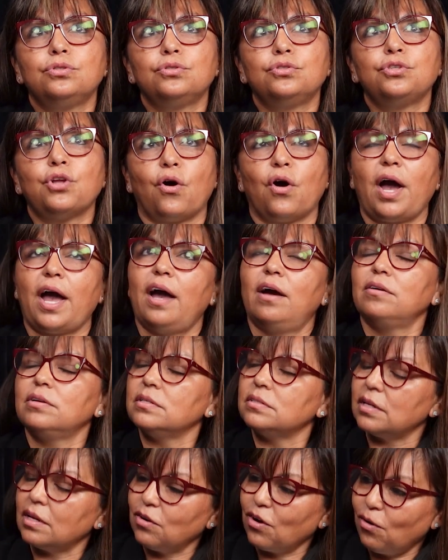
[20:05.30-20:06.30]
No, how
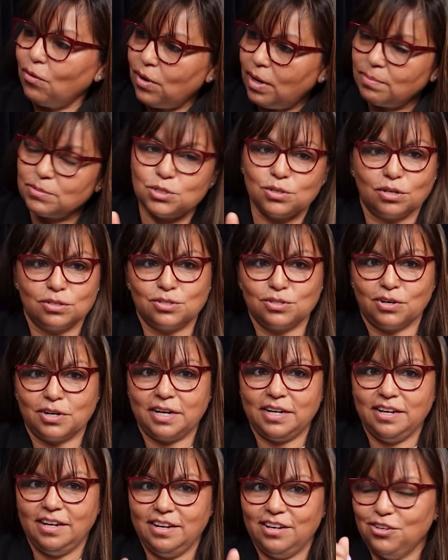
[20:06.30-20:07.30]
does it go? I'm so sorry.
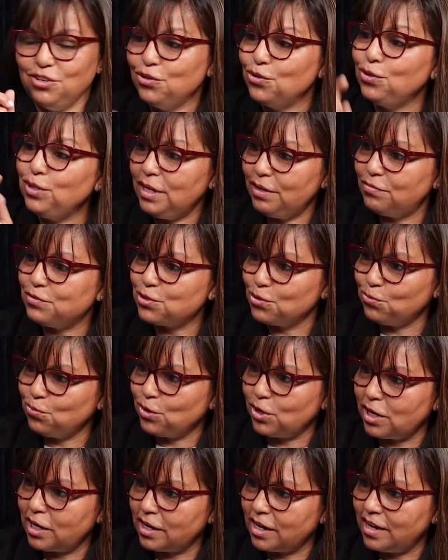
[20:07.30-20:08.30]
You live to
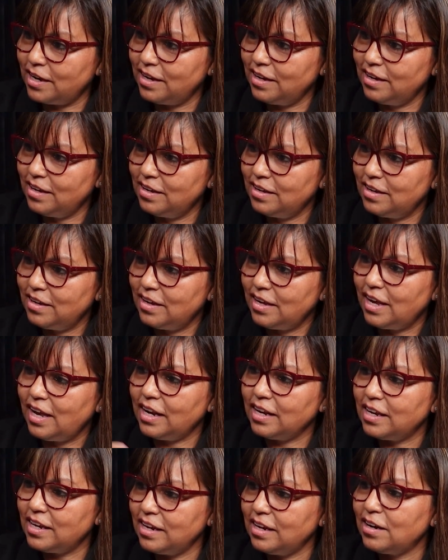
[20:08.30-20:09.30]
work,
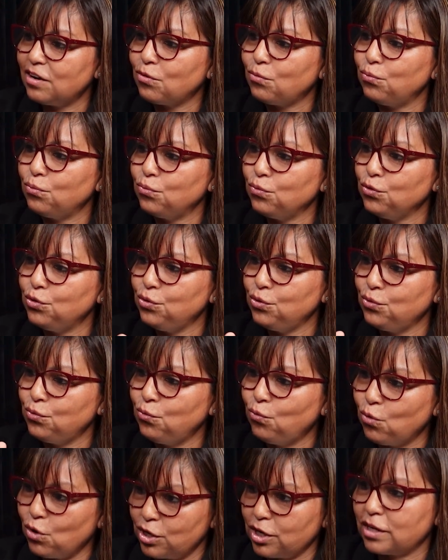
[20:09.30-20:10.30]
and here you
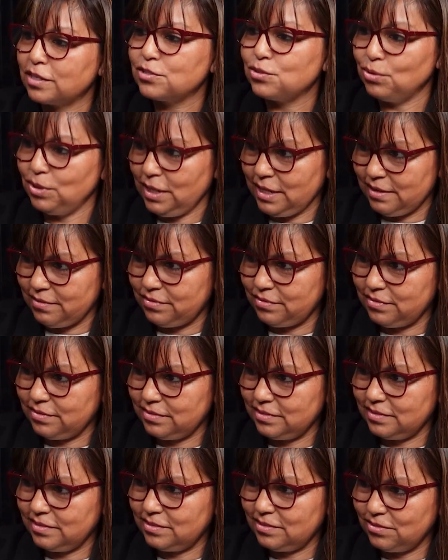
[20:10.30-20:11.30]
work to live,
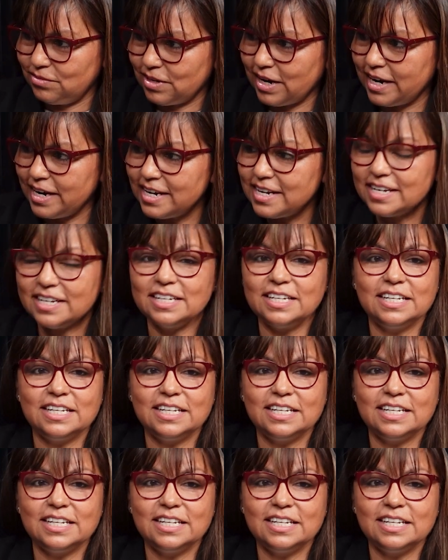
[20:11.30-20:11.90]
right?